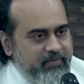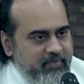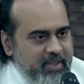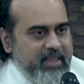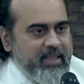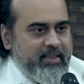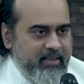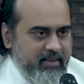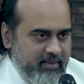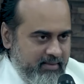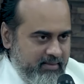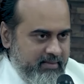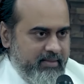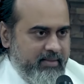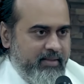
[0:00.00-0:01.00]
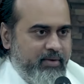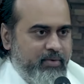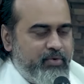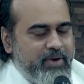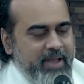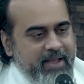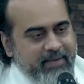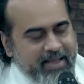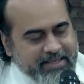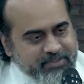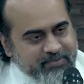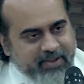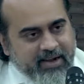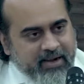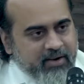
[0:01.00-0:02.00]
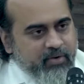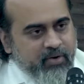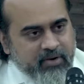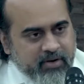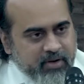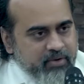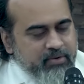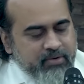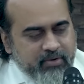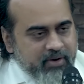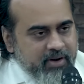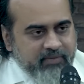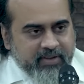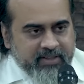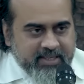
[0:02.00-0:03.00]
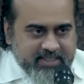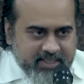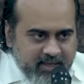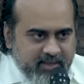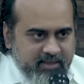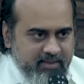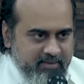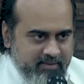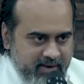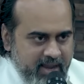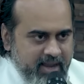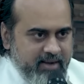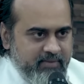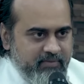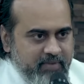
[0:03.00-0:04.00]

we could have as well continued to live in the jungle, right?